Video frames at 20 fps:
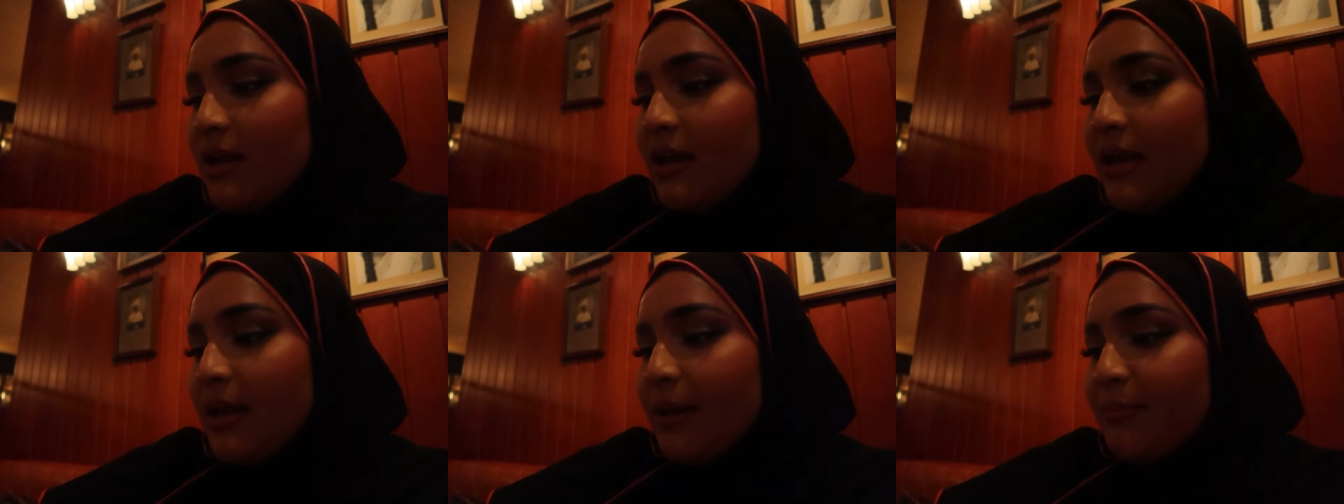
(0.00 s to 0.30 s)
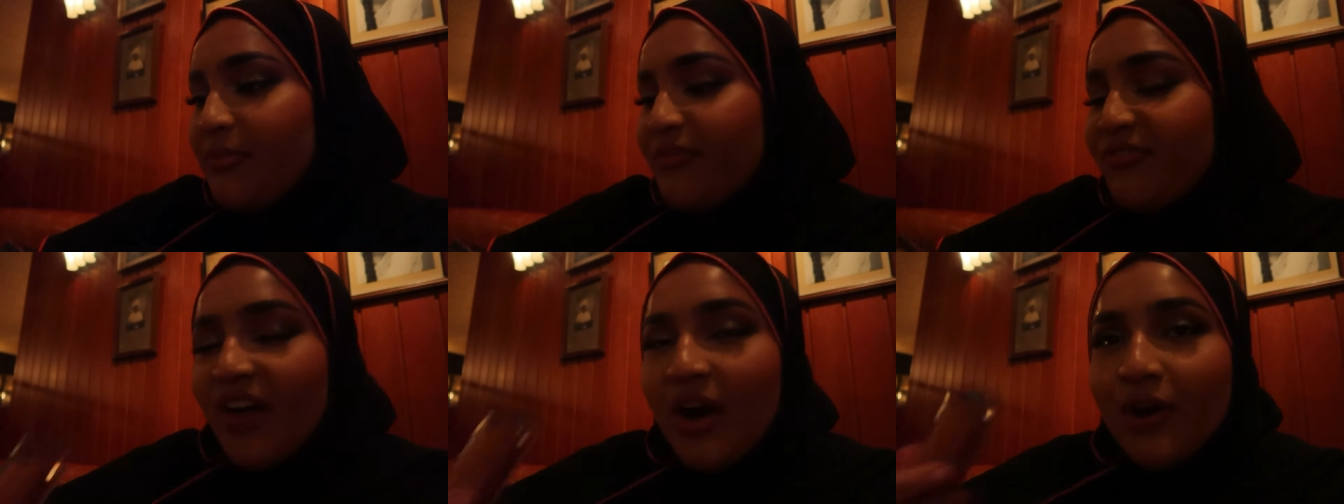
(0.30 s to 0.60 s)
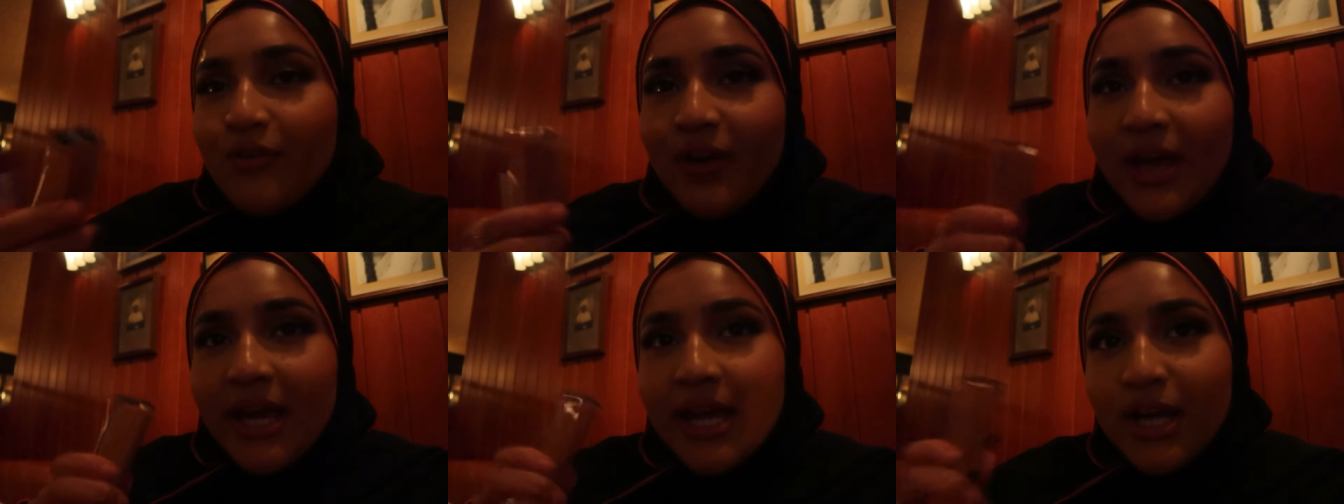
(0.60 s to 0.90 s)
lip
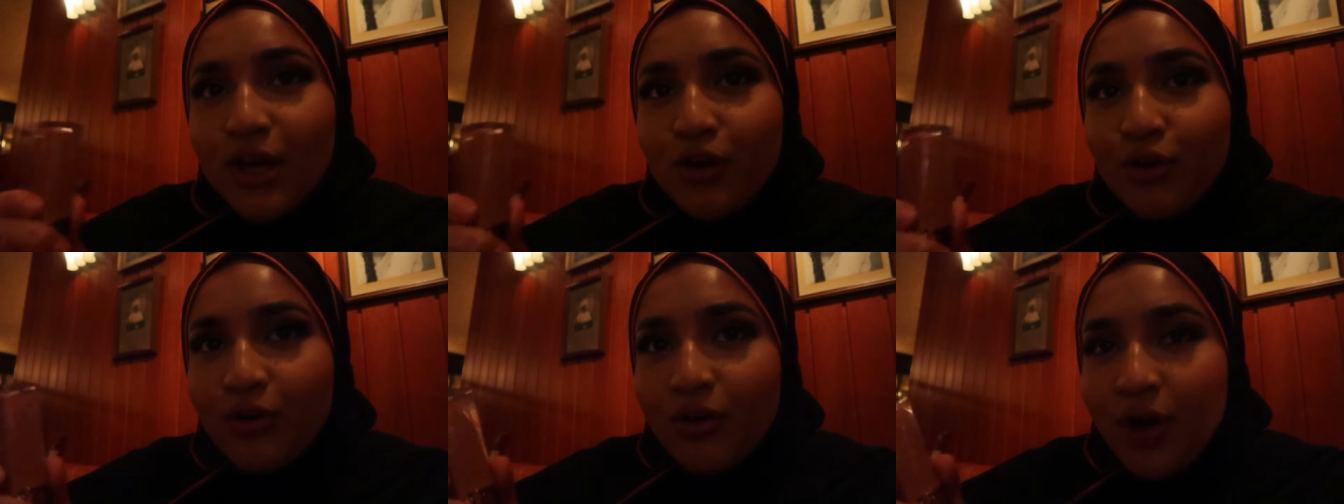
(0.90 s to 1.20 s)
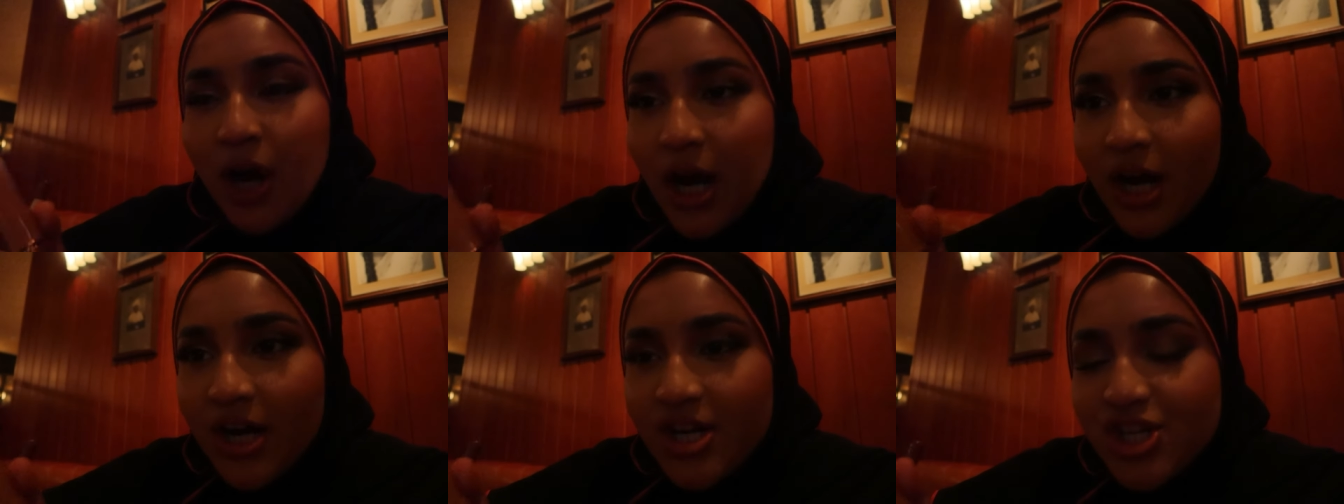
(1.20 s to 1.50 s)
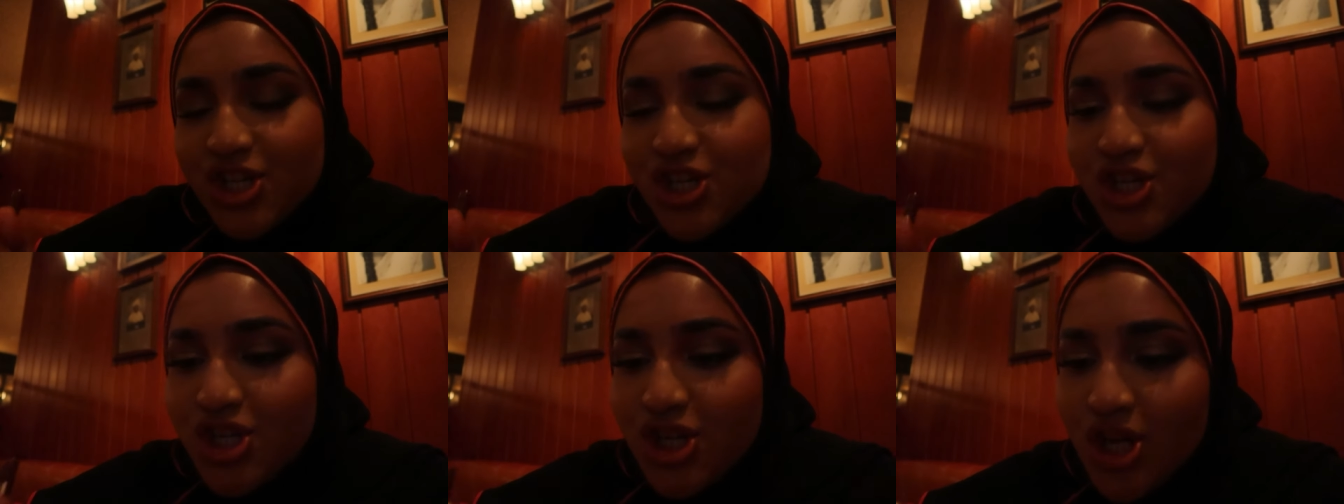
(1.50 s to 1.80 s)
velvet in
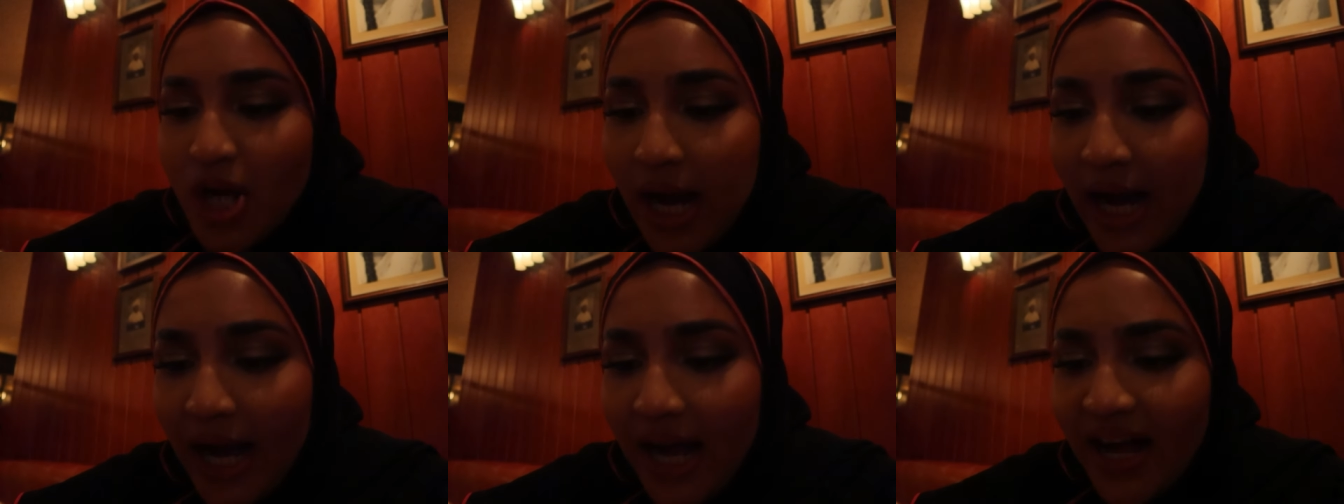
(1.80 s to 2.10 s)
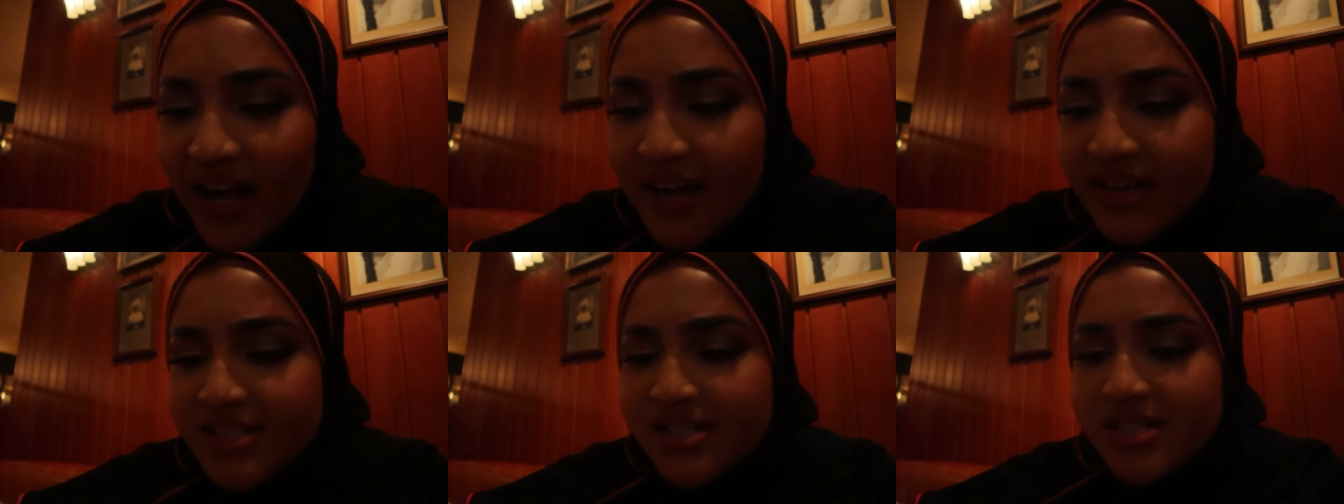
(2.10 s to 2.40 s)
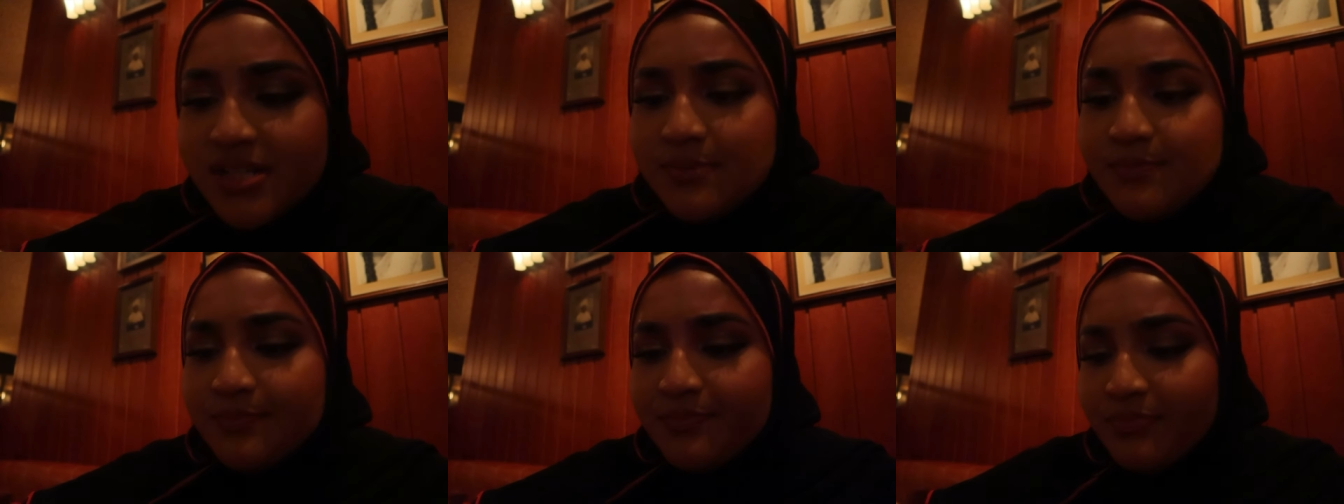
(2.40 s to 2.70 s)
crush and
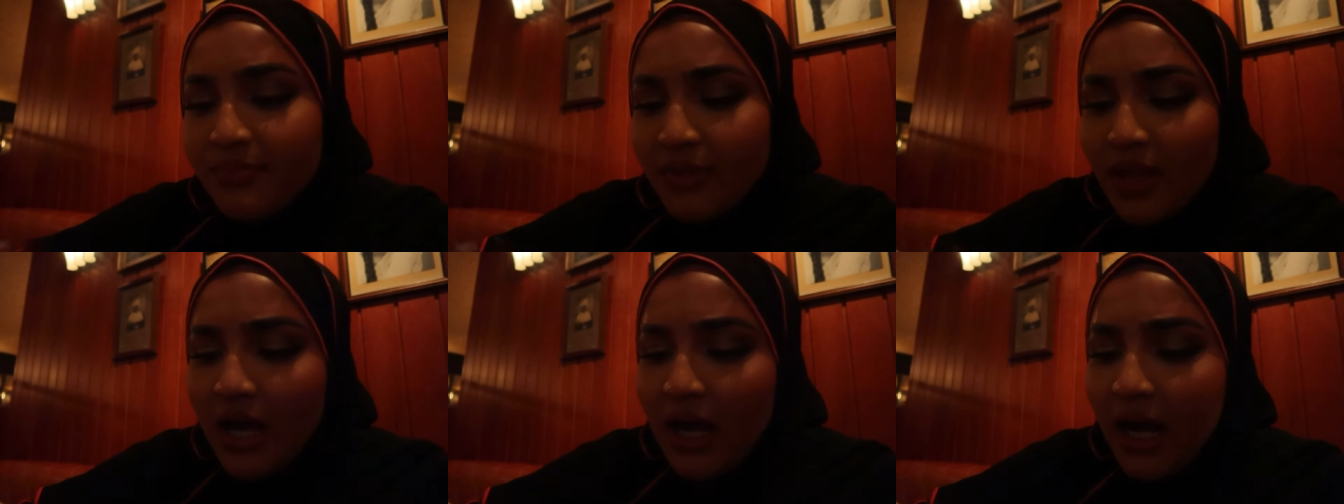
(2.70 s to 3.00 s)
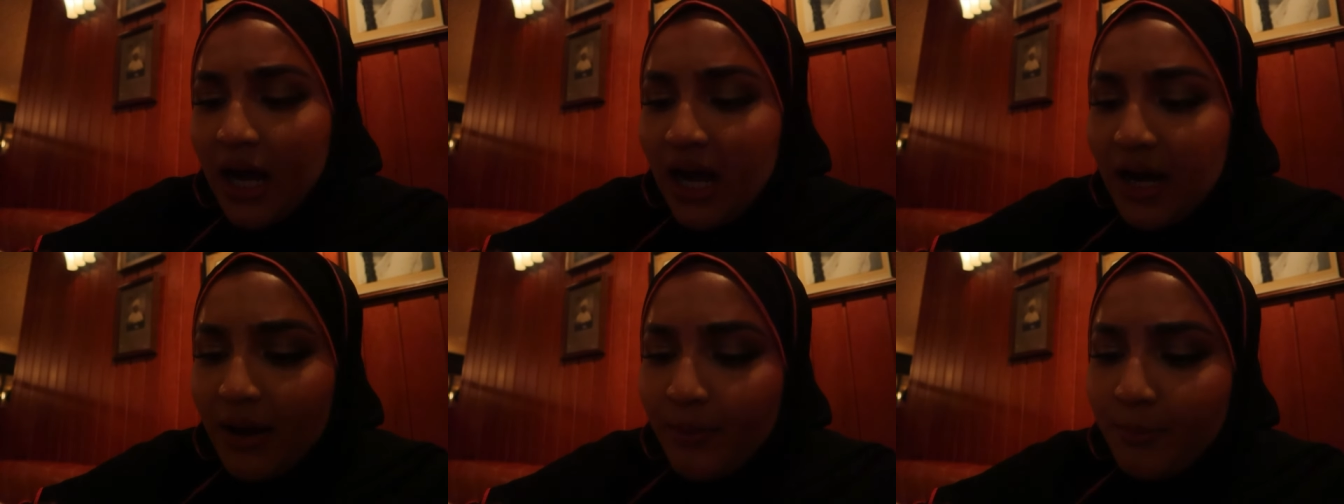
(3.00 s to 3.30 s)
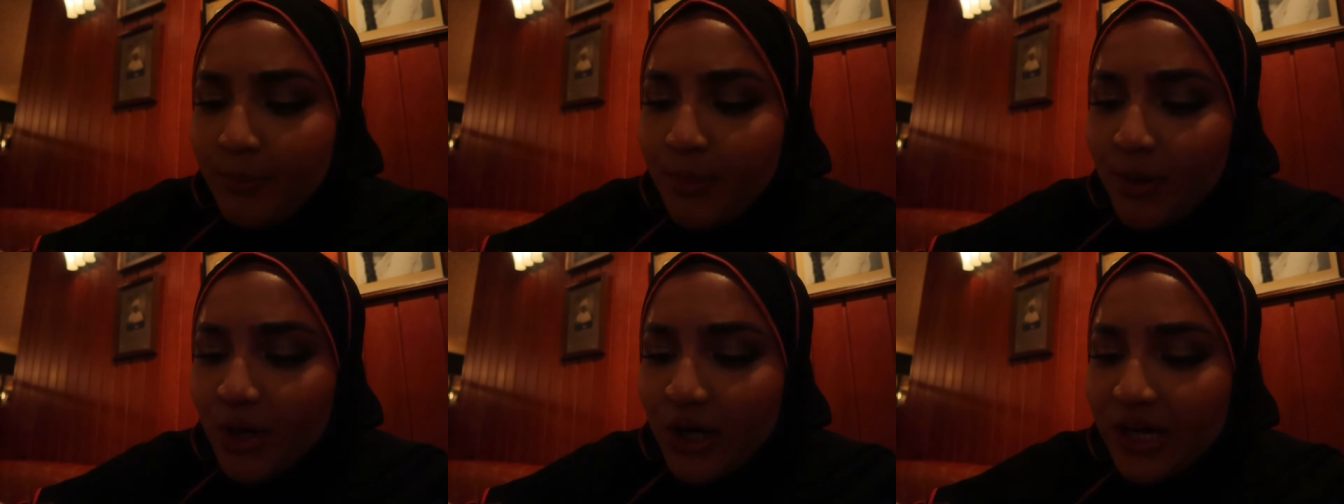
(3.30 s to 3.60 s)

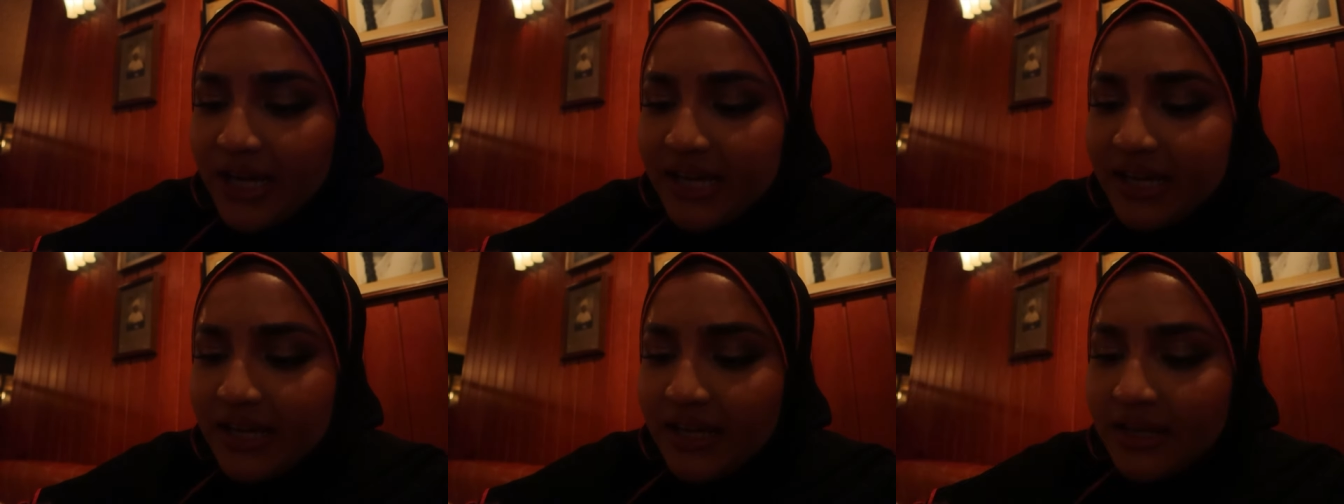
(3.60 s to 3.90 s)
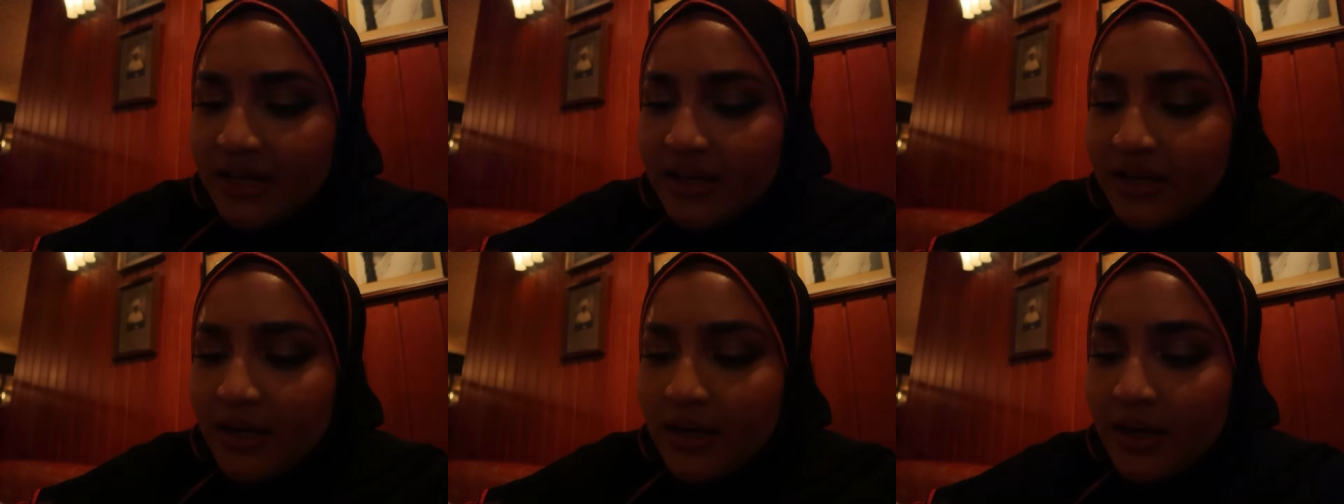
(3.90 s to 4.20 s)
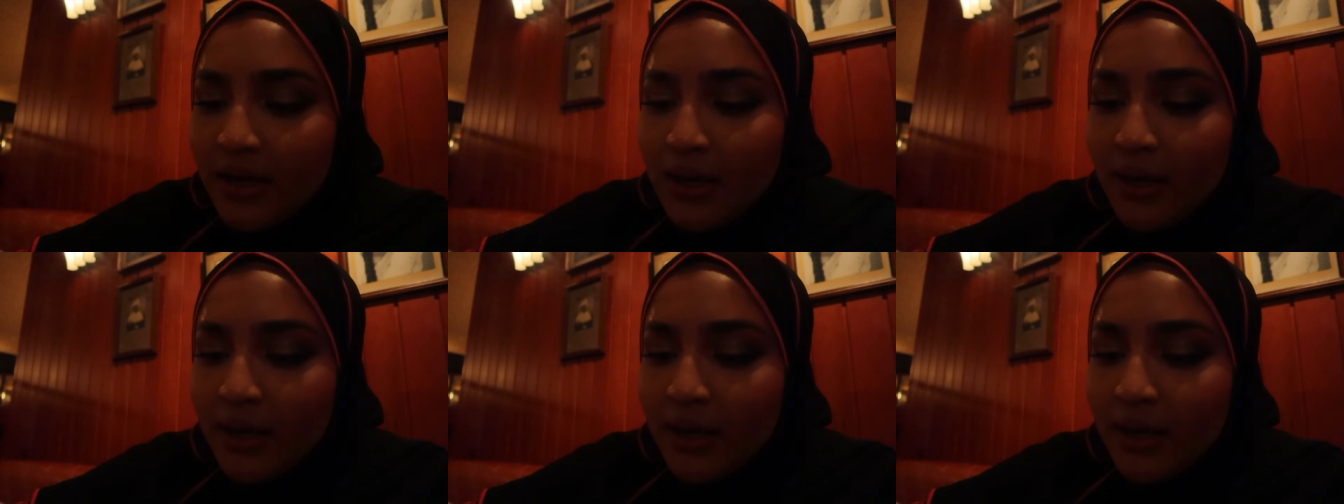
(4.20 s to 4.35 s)
I'm putting